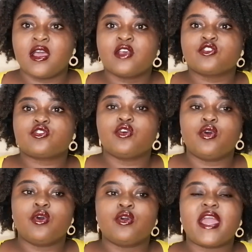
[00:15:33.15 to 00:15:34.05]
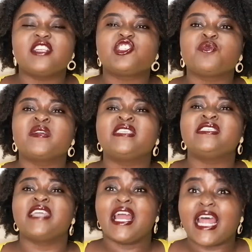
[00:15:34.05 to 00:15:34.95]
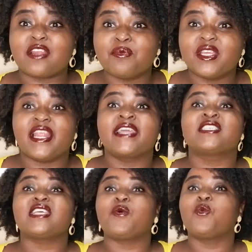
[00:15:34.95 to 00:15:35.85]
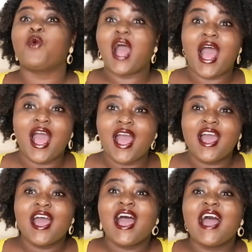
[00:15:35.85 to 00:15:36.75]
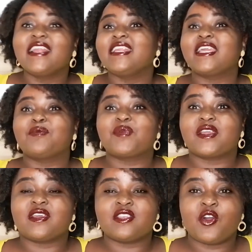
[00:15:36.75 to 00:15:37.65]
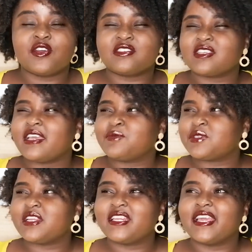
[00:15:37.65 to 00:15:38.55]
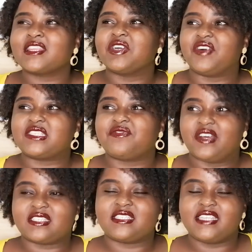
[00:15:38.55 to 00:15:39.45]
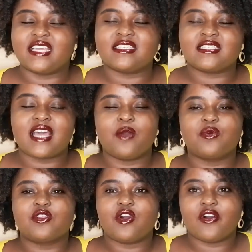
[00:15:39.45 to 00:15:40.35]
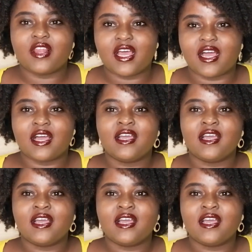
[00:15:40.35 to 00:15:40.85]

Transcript: So, and she would yell at me like, wow, Nikki, no, especially like the first days, I would call her,